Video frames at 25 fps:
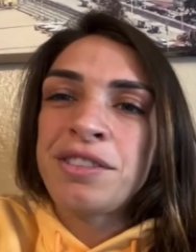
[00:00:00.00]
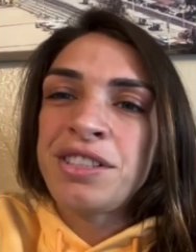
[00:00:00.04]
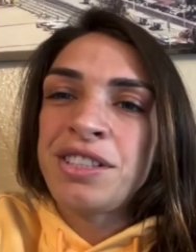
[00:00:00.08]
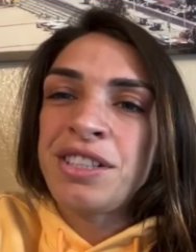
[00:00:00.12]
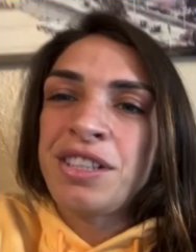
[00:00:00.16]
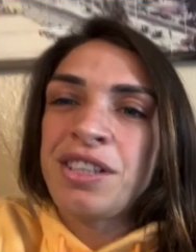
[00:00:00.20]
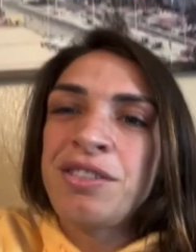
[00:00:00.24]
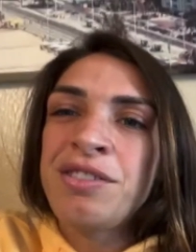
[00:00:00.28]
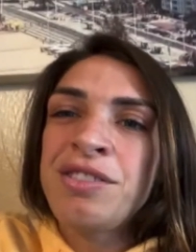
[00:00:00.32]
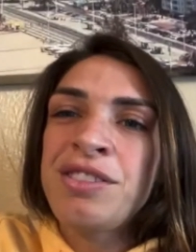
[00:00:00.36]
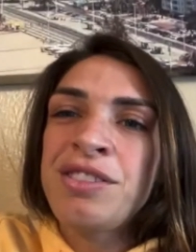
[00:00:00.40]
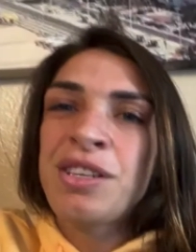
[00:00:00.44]
You
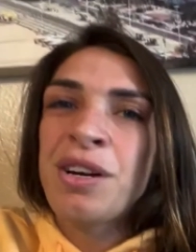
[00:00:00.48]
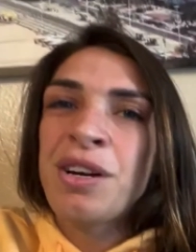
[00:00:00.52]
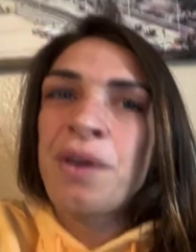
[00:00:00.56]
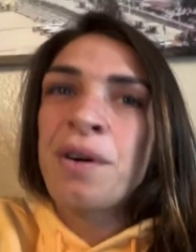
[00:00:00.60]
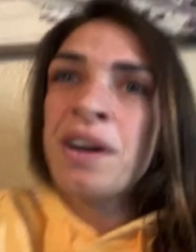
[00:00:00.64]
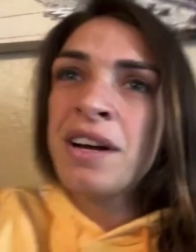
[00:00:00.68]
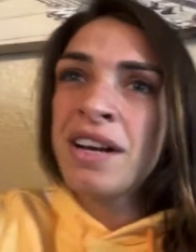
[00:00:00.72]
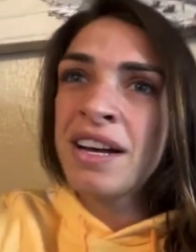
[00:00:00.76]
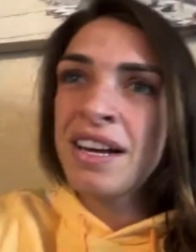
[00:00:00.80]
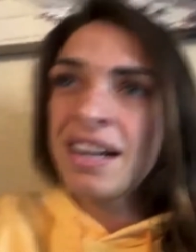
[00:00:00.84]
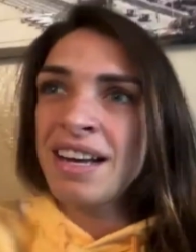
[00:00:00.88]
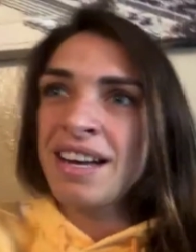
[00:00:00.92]
know, so
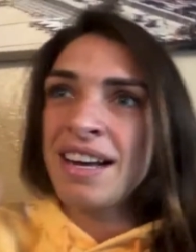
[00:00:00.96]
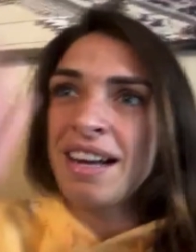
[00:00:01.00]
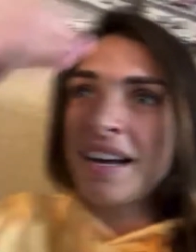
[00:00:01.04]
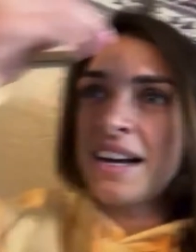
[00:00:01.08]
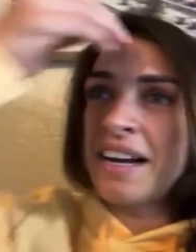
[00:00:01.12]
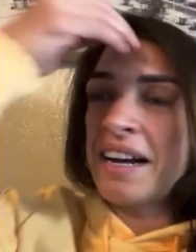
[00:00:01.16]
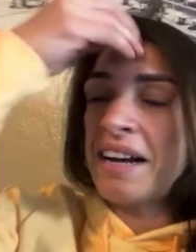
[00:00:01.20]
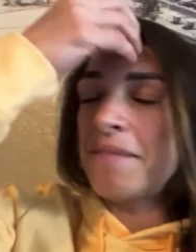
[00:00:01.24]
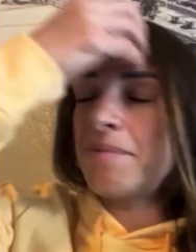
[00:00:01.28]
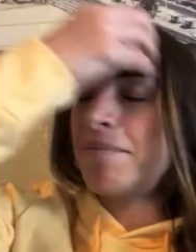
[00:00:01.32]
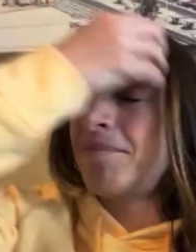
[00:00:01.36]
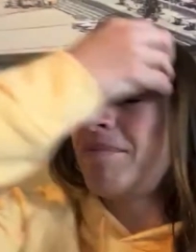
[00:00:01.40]

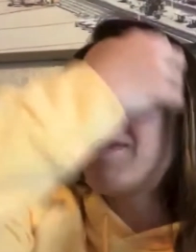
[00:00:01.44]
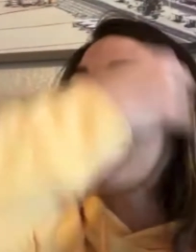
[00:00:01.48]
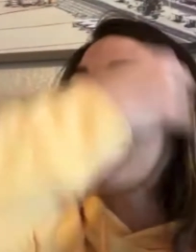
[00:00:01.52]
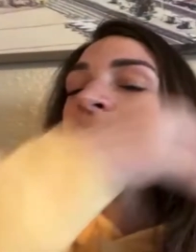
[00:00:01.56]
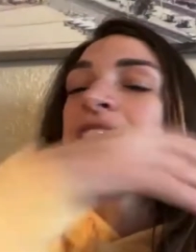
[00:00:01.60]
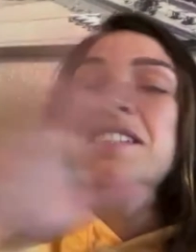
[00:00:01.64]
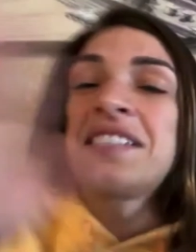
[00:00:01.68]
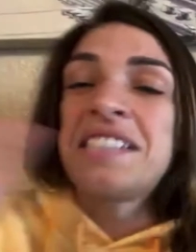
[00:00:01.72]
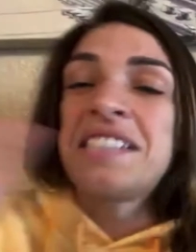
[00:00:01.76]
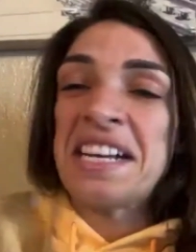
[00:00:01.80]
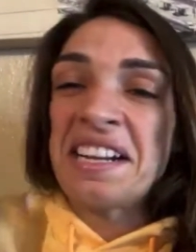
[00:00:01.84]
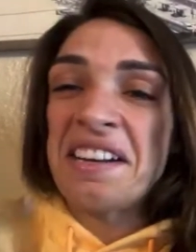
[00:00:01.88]
um, not
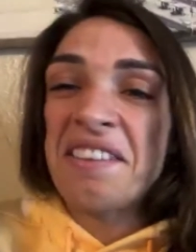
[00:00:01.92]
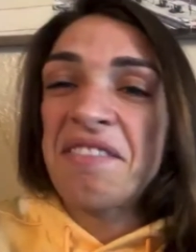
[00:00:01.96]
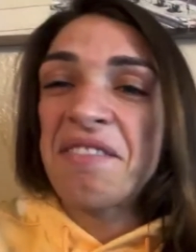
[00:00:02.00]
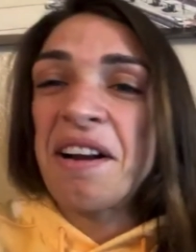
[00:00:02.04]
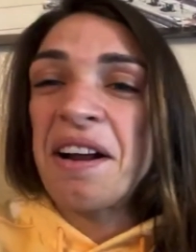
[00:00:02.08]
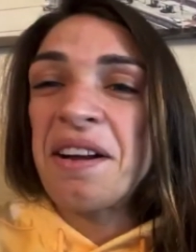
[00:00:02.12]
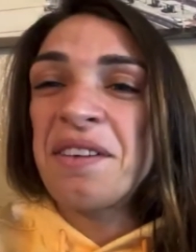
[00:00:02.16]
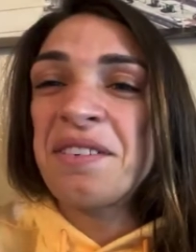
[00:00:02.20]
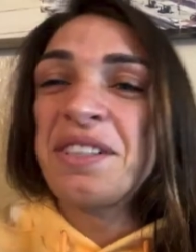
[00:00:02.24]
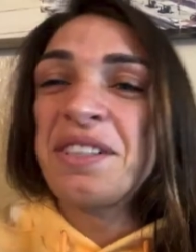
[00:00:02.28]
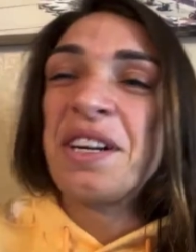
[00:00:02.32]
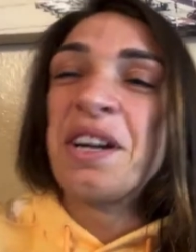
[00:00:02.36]
the second
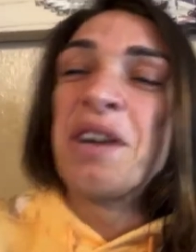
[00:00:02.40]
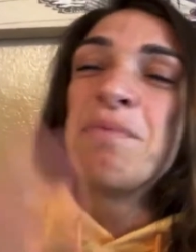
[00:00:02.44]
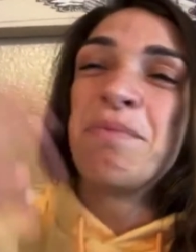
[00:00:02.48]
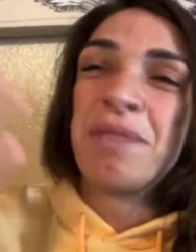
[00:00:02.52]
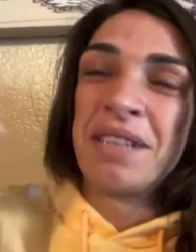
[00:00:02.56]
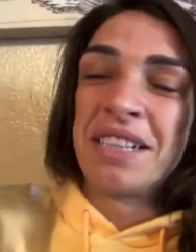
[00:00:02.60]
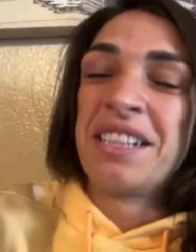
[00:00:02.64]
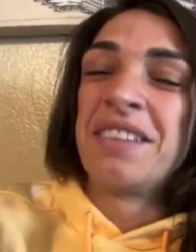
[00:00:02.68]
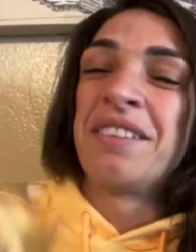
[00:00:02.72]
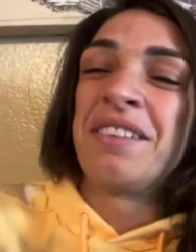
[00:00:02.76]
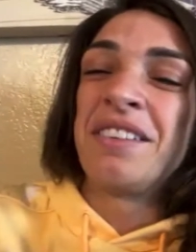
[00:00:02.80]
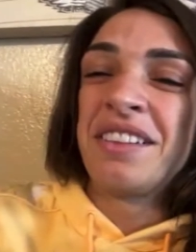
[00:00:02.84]
round, you know,
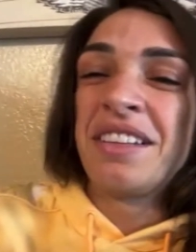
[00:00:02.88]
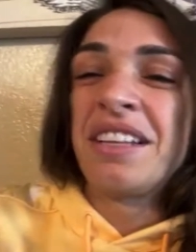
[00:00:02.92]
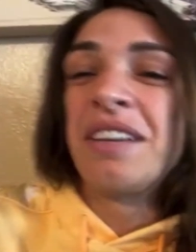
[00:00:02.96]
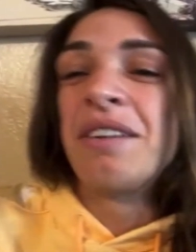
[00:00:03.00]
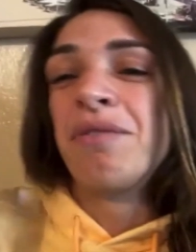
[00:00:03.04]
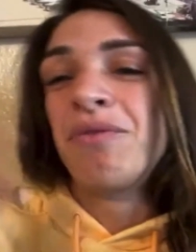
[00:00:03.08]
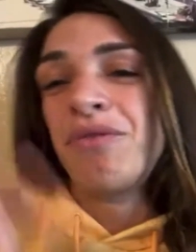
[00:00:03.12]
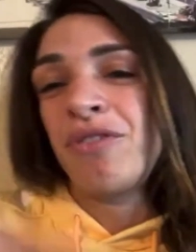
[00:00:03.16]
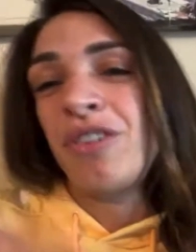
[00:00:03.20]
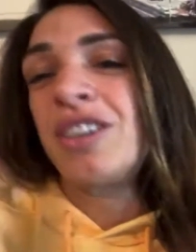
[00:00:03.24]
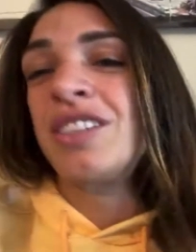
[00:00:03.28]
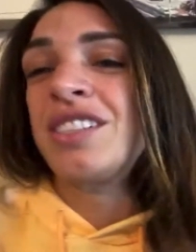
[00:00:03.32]
but the, the
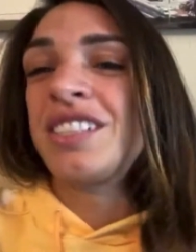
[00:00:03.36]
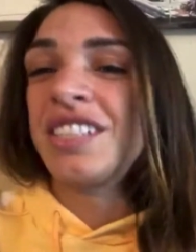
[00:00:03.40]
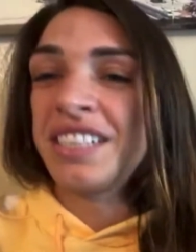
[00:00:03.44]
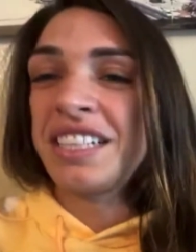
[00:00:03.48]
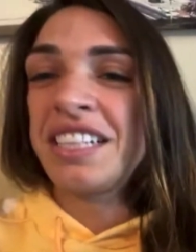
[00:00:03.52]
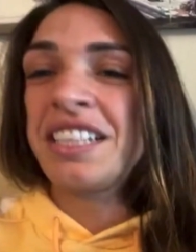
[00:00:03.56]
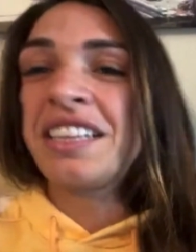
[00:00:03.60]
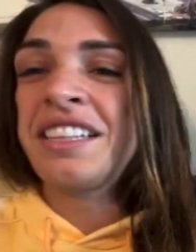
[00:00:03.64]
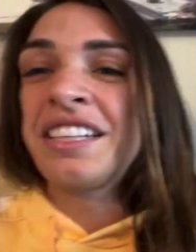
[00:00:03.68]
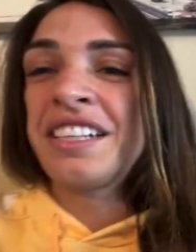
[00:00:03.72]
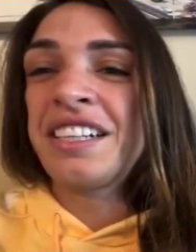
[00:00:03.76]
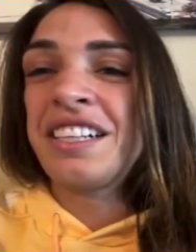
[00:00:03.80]
first and
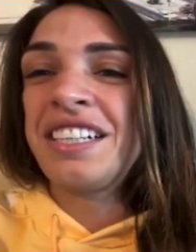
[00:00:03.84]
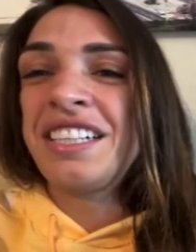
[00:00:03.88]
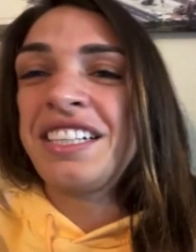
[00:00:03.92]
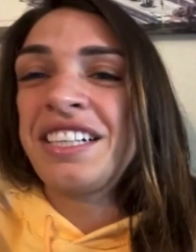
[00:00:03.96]
the third.